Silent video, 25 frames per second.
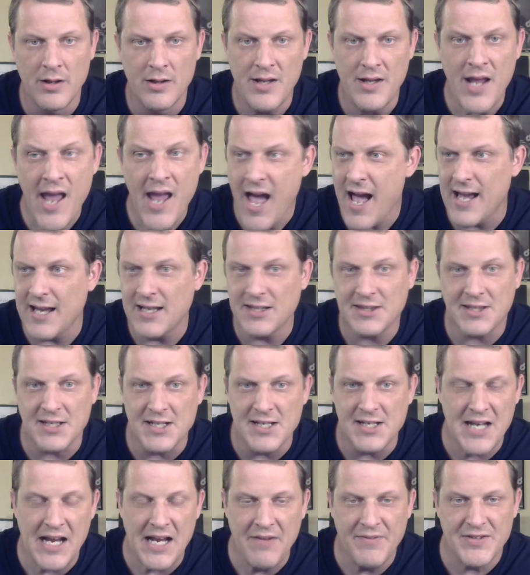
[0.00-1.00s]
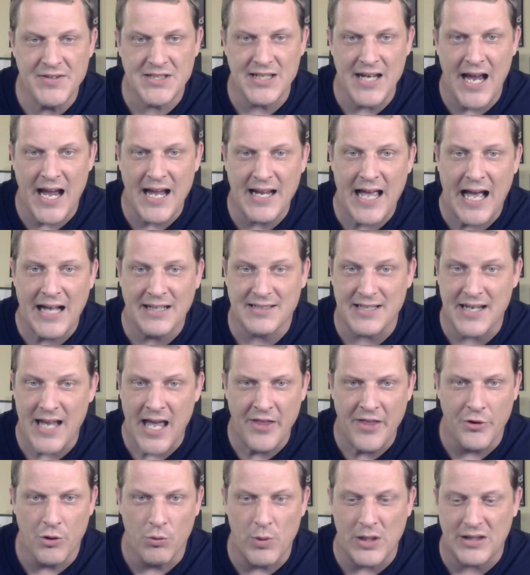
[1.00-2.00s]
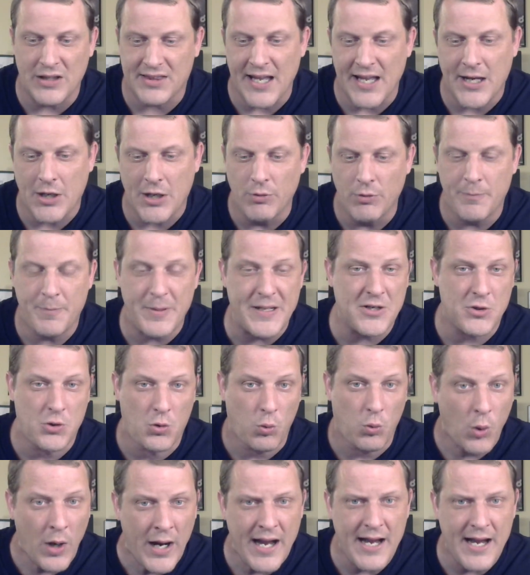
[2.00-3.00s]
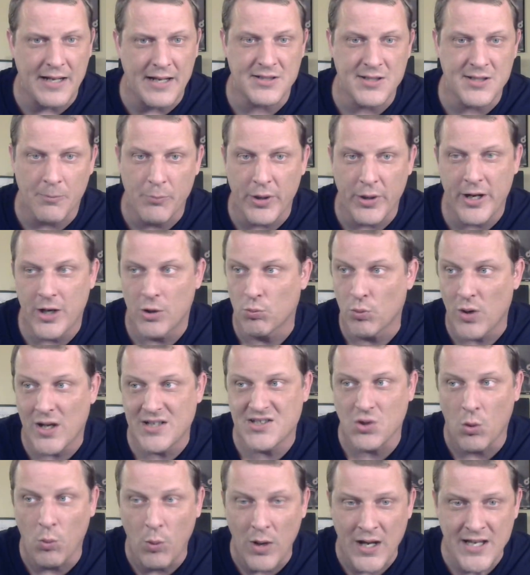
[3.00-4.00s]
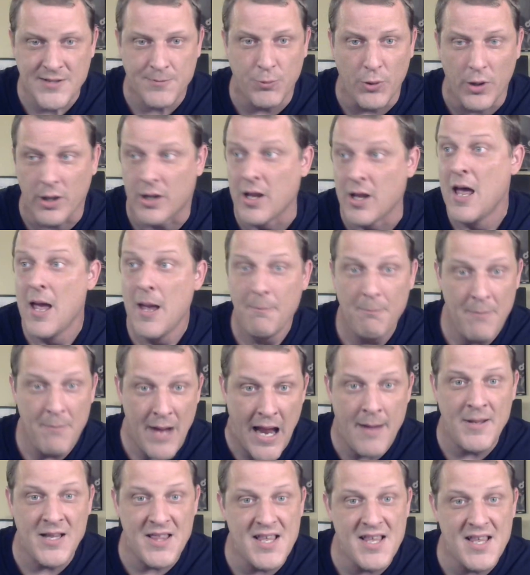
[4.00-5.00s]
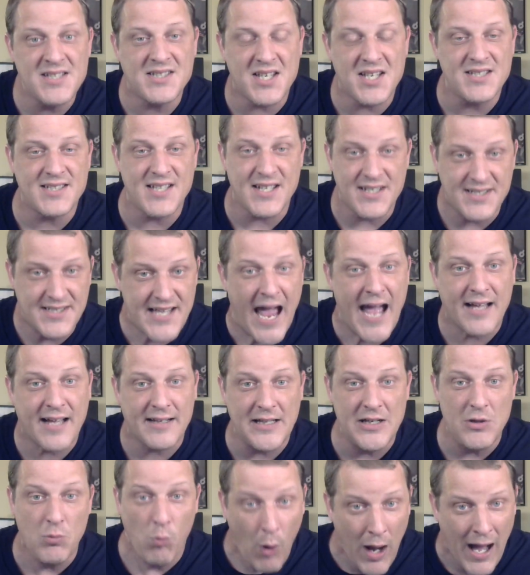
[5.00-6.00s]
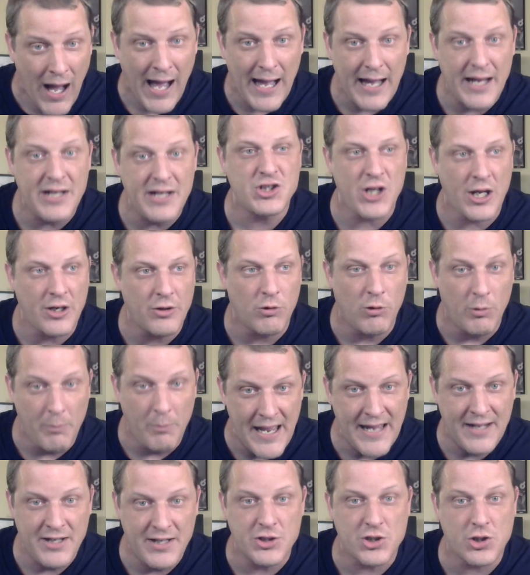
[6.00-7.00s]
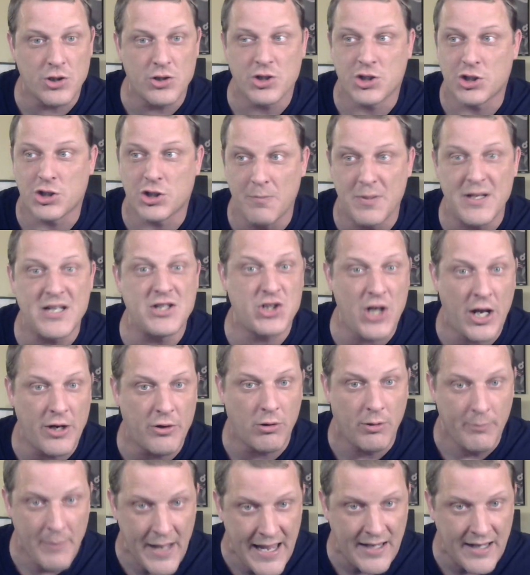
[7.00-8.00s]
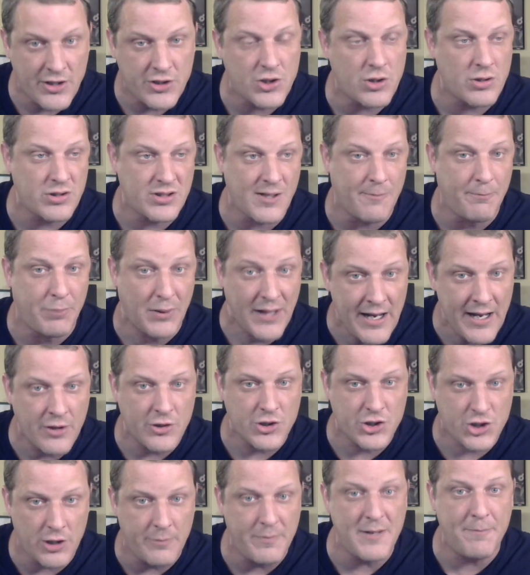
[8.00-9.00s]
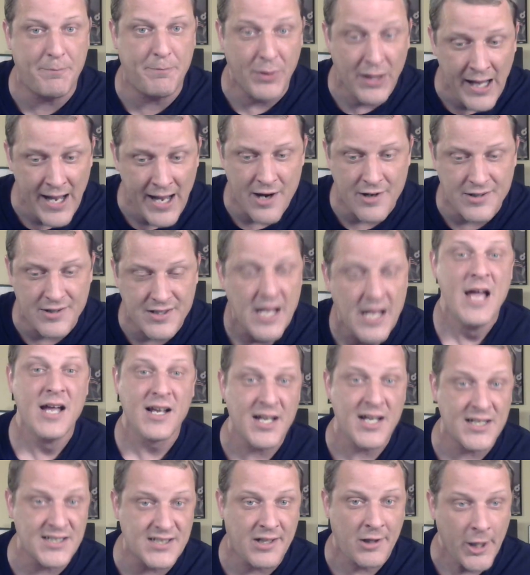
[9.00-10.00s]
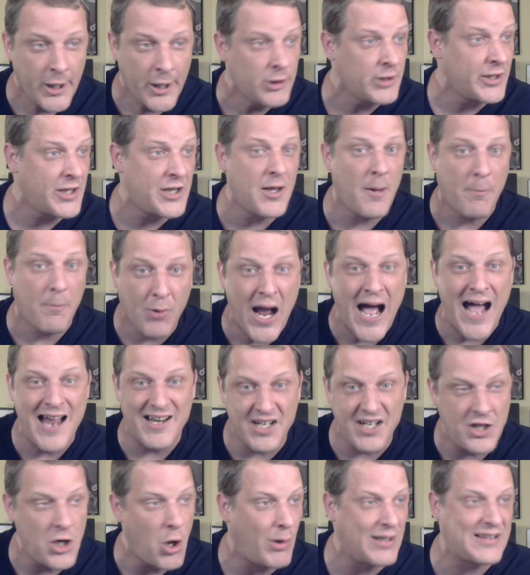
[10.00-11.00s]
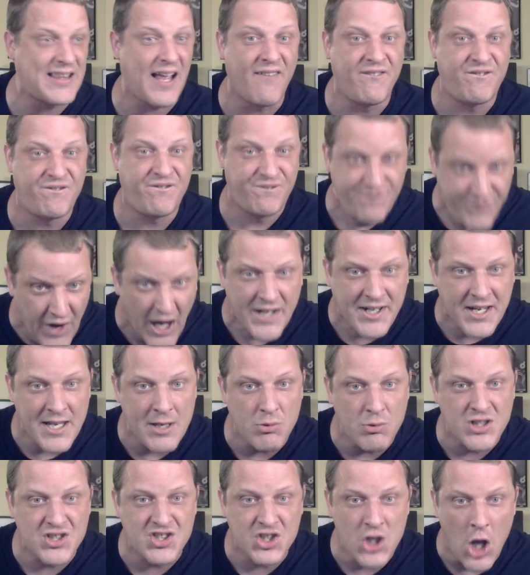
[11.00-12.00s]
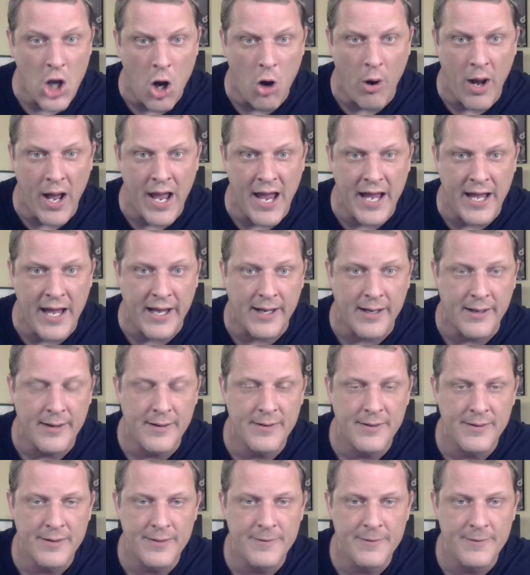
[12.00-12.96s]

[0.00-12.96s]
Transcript: Yeah, Anthony Davis and I got together and we think it would be great to bring in Russell Westbrook. Maybe this is exactly why general managers should be general managers and players should be players, because clearly LeBron didn't know what the fuck he was doing.